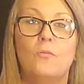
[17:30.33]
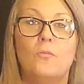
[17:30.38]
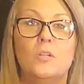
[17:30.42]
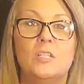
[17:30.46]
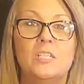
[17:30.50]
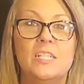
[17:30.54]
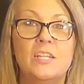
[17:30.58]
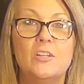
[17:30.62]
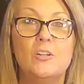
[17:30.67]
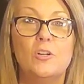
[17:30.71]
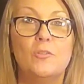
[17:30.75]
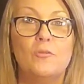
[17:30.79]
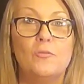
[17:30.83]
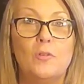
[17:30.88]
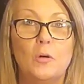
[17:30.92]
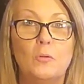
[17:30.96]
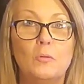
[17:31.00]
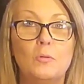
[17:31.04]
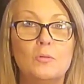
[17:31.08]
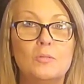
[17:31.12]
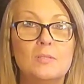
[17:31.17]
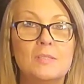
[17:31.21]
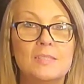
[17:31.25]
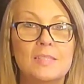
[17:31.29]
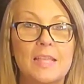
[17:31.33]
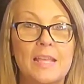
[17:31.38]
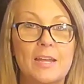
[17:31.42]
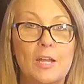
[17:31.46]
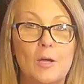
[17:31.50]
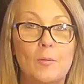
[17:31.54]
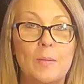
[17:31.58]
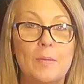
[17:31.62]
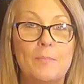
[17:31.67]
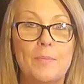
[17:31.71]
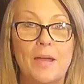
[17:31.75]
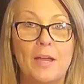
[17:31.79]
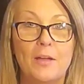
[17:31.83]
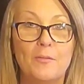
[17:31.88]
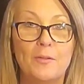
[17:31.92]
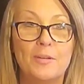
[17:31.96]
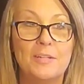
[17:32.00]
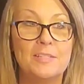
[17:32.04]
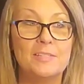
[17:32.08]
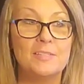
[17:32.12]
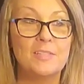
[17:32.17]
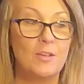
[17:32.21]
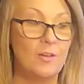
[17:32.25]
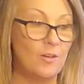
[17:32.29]
for dinner, folks. And I'll be back when
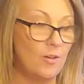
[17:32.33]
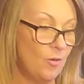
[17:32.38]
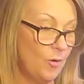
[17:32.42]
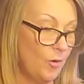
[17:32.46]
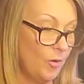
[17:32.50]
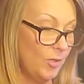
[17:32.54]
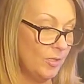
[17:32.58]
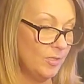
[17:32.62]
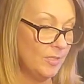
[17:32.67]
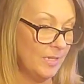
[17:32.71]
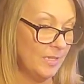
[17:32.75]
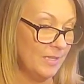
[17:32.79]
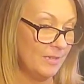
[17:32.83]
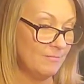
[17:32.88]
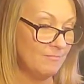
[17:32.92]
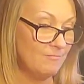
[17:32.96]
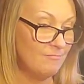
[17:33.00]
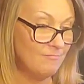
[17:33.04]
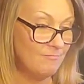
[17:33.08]
it's all done.